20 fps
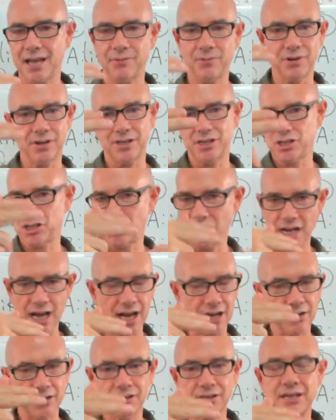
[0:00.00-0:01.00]
We're gonna
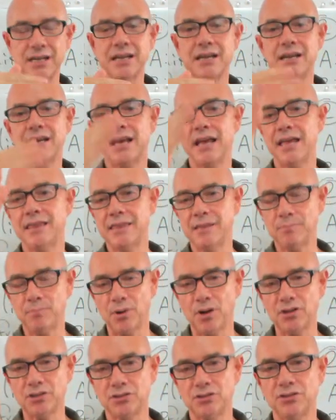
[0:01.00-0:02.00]
shadow. And then
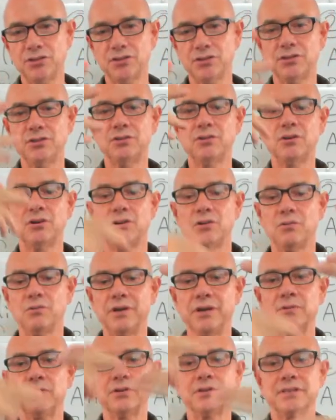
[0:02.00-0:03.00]
part two,
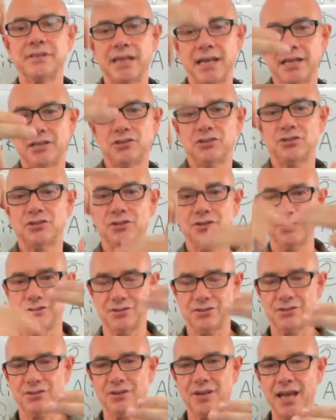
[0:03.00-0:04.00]
we will take
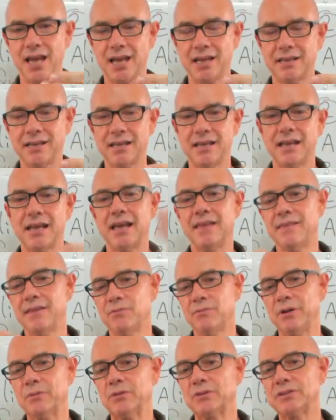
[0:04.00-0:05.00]
turns, okay? And then
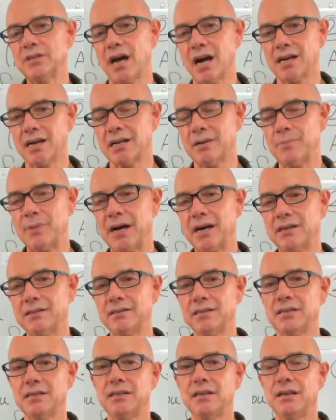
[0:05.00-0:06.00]
we will talk
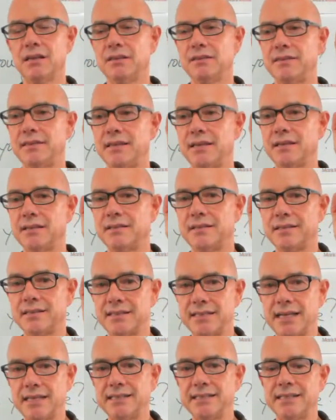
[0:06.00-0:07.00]
about the, the
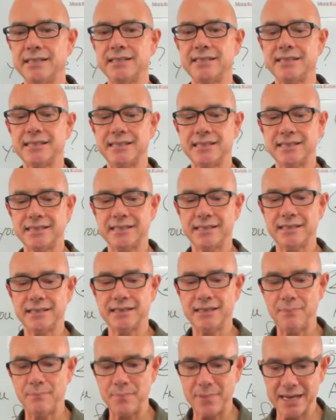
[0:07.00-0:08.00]
sentences,
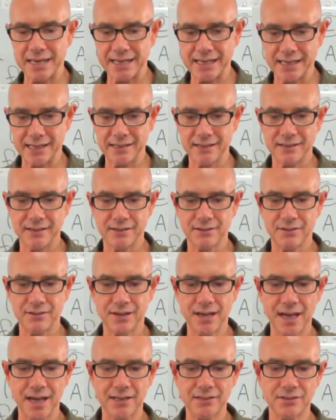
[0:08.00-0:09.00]
the meaning,
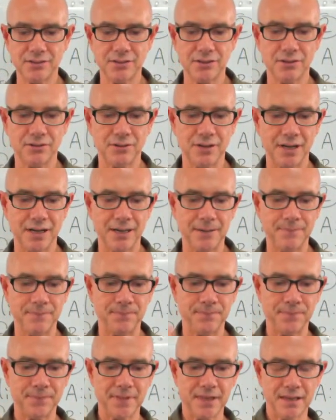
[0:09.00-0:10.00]
okay? So um,
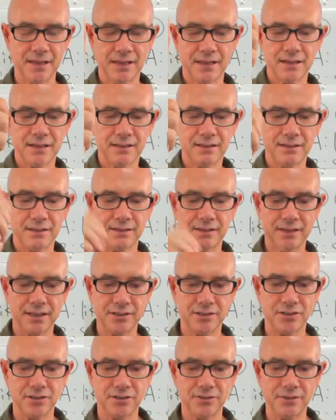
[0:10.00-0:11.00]

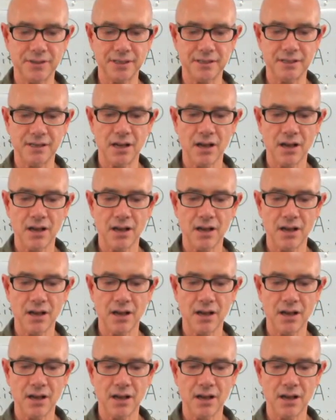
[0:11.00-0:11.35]
let's do it.